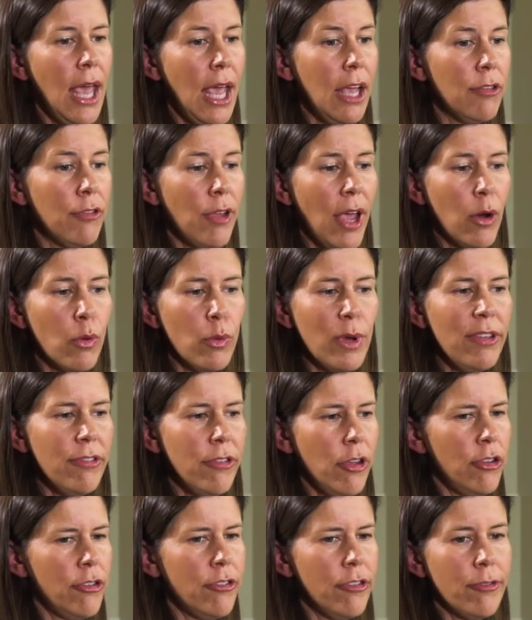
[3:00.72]
And so I
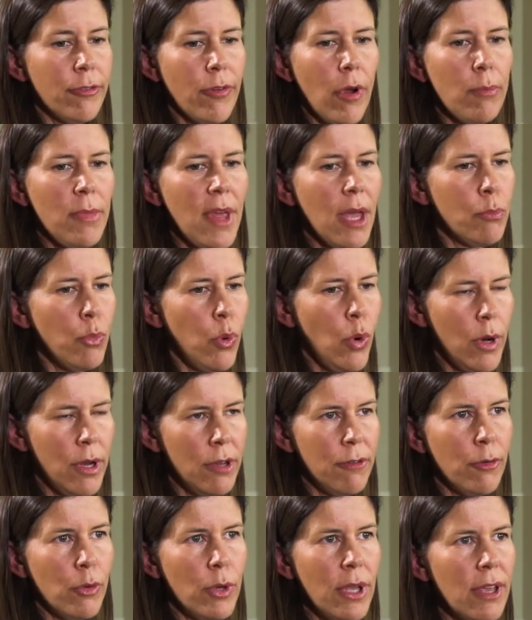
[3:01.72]
researched from that
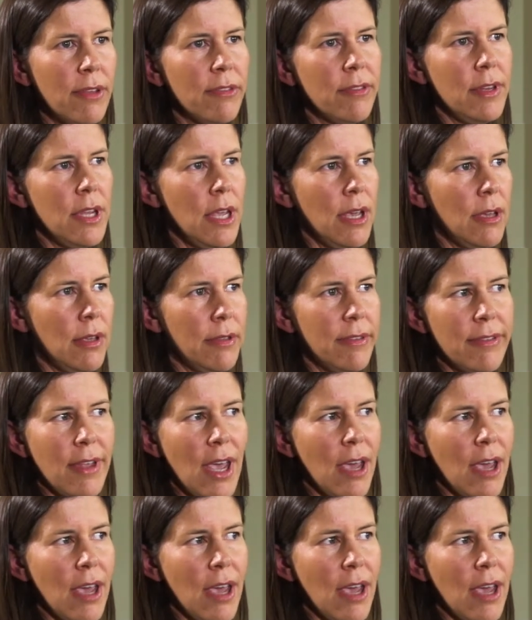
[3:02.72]
point for years and years.